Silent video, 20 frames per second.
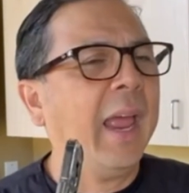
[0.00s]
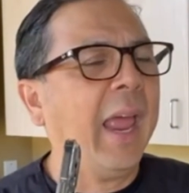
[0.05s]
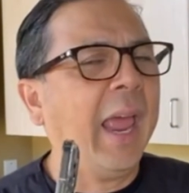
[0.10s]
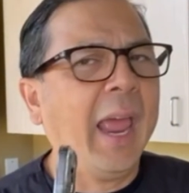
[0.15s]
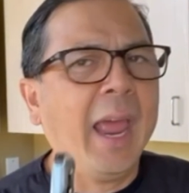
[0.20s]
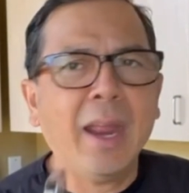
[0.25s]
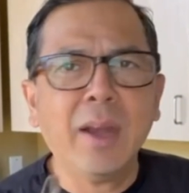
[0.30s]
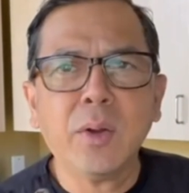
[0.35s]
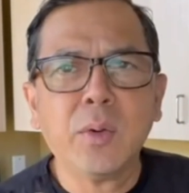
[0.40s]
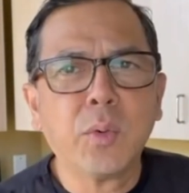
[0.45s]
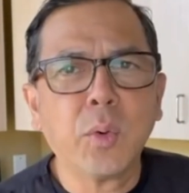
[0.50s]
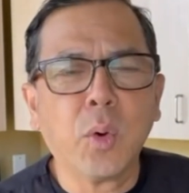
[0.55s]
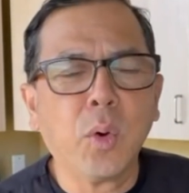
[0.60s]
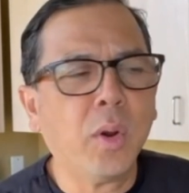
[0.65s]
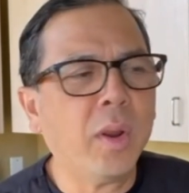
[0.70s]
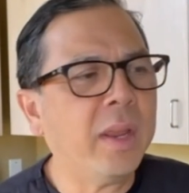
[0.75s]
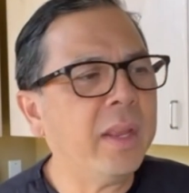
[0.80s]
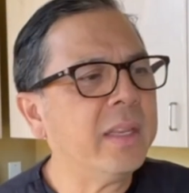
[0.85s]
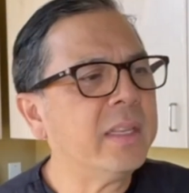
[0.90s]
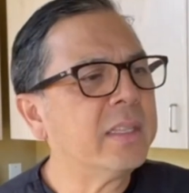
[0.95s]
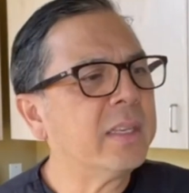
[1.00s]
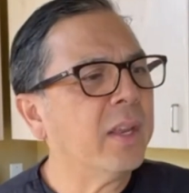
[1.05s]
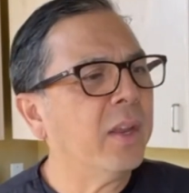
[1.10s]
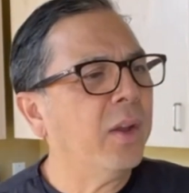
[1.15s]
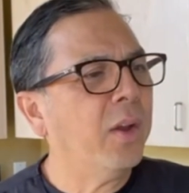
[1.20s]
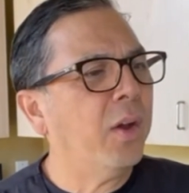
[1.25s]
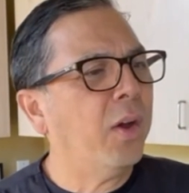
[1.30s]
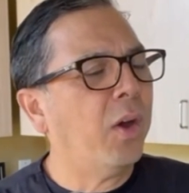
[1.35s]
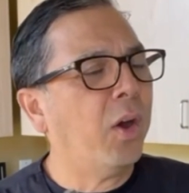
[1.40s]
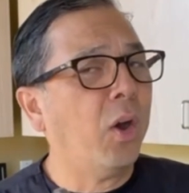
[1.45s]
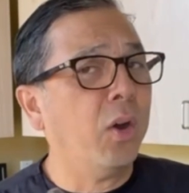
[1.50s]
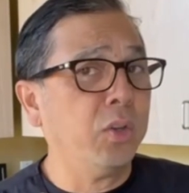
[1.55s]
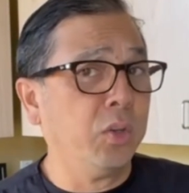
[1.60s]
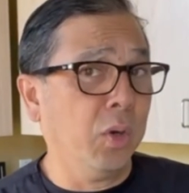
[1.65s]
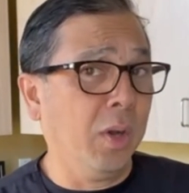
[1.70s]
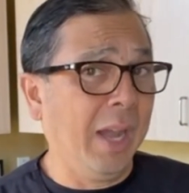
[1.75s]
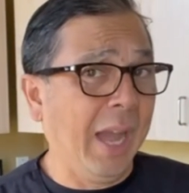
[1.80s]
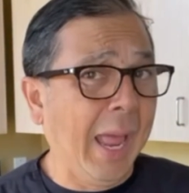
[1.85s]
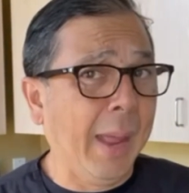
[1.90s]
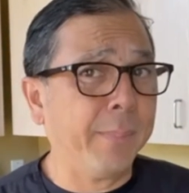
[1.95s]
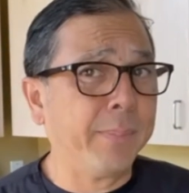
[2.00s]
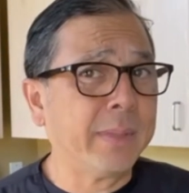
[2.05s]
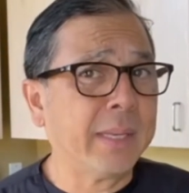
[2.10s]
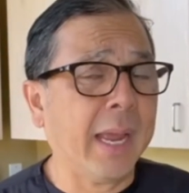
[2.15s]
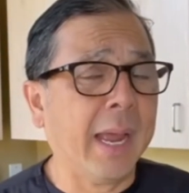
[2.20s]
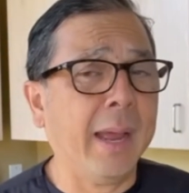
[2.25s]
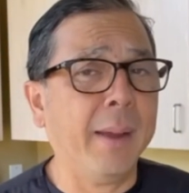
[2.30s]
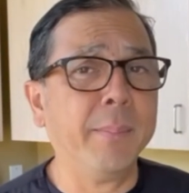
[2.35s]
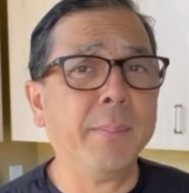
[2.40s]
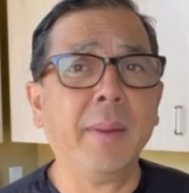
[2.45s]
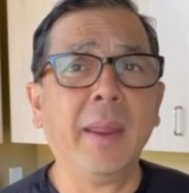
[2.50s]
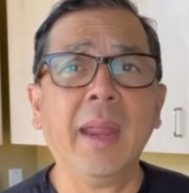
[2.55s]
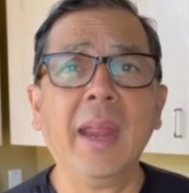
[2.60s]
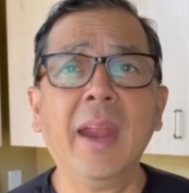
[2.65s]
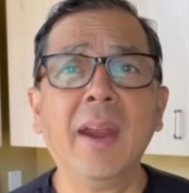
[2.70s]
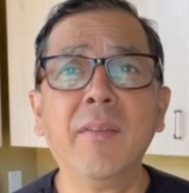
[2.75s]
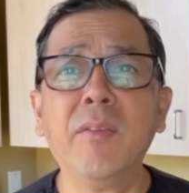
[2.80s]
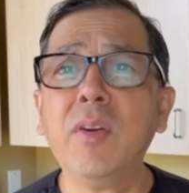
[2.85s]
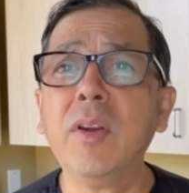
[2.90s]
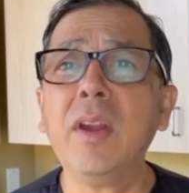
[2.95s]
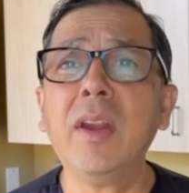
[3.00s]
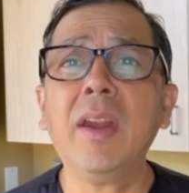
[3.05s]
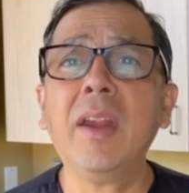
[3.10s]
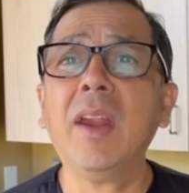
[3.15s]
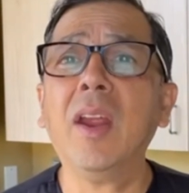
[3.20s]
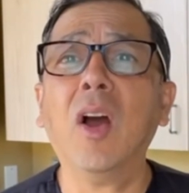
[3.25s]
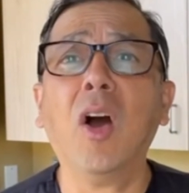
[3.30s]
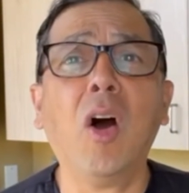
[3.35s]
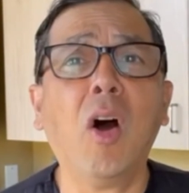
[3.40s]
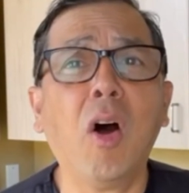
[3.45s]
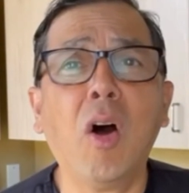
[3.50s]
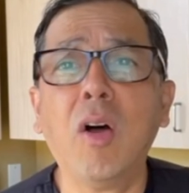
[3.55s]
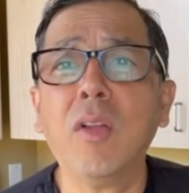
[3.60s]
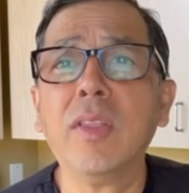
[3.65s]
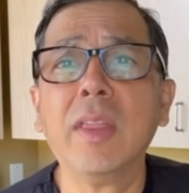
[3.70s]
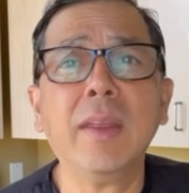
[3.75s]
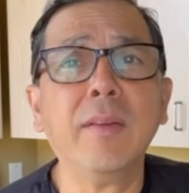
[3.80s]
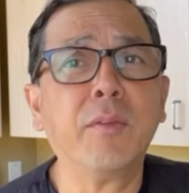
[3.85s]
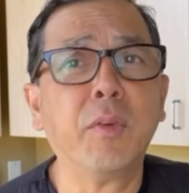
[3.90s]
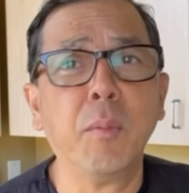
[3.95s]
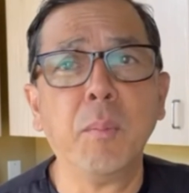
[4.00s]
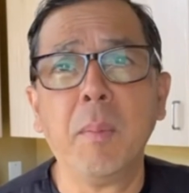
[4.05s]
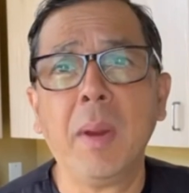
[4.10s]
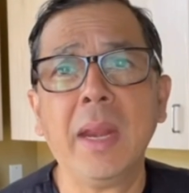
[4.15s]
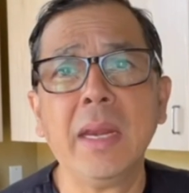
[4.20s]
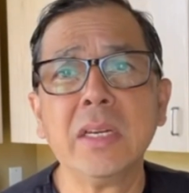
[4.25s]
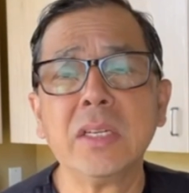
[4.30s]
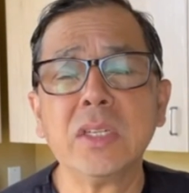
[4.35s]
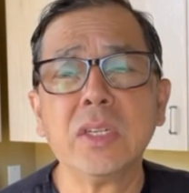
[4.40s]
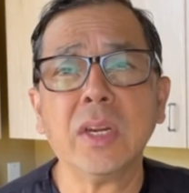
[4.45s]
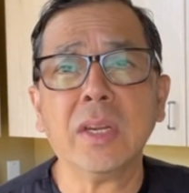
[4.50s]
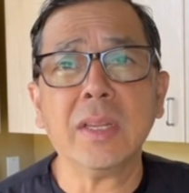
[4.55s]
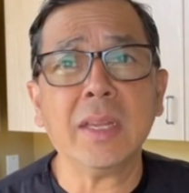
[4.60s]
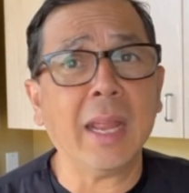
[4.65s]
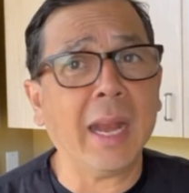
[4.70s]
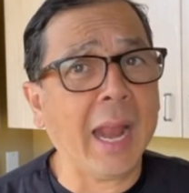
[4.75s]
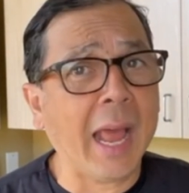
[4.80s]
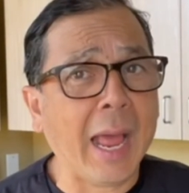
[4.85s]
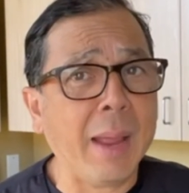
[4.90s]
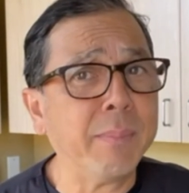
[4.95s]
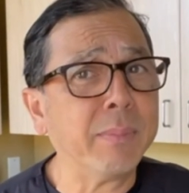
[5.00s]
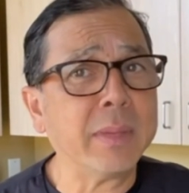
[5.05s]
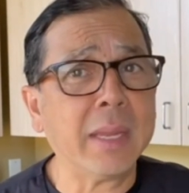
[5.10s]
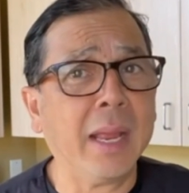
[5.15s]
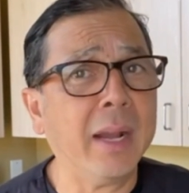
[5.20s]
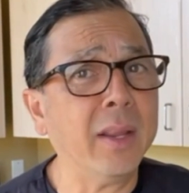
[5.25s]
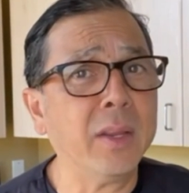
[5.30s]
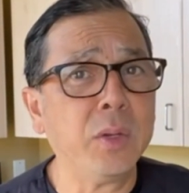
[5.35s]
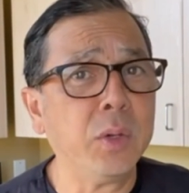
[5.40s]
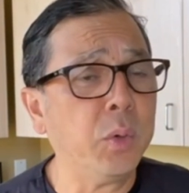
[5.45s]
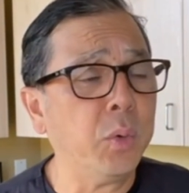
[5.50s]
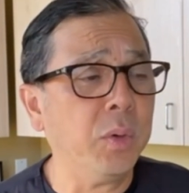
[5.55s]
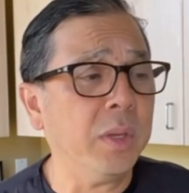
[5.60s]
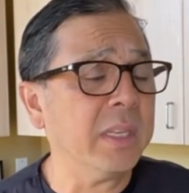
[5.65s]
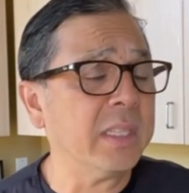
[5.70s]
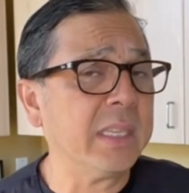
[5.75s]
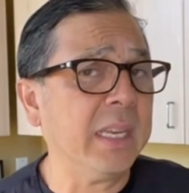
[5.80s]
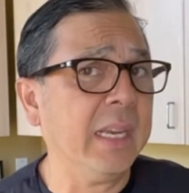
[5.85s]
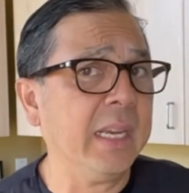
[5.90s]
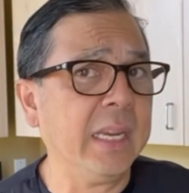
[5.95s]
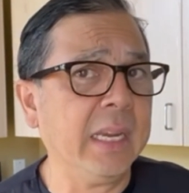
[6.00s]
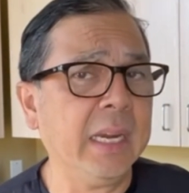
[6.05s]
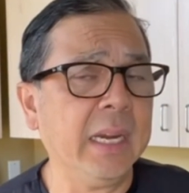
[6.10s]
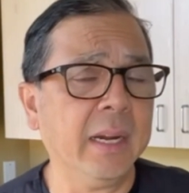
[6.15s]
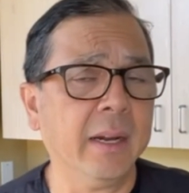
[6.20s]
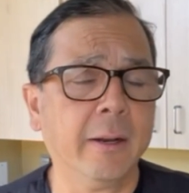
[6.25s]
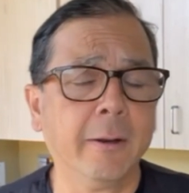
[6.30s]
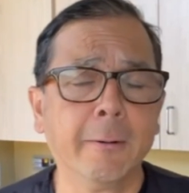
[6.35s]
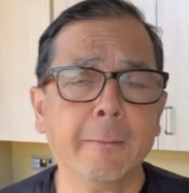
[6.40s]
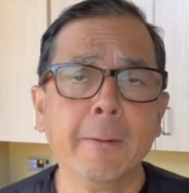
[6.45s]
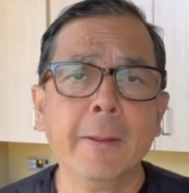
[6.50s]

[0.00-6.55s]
Androids, on your laptop, every all the information that I'm telling you is in here.